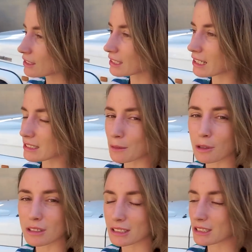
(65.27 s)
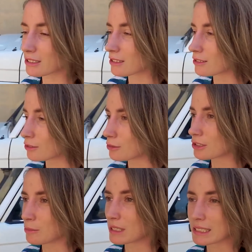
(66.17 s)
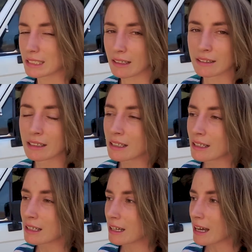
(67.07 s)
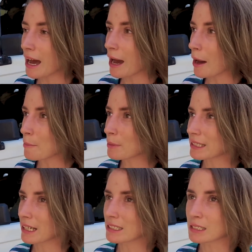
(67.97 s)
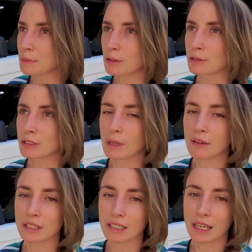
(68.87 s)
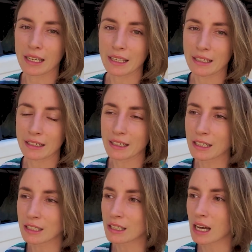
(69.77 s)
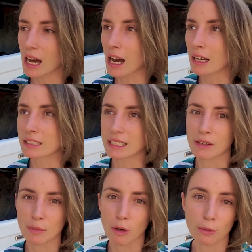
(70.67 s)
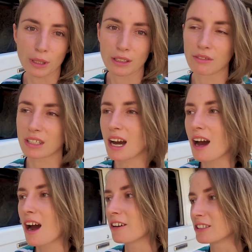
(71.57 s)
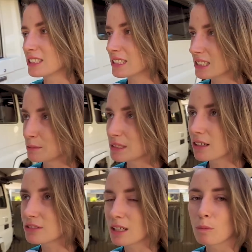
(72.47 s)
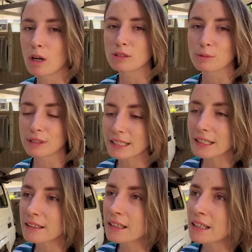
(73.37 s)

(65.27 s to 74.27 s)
the outside wall, and it's just going to look awesome when it's done. Um, but yeah, it's just been awesome having a, uh, a safe spot that we could leave the car and just get some stuff done whilst we were here.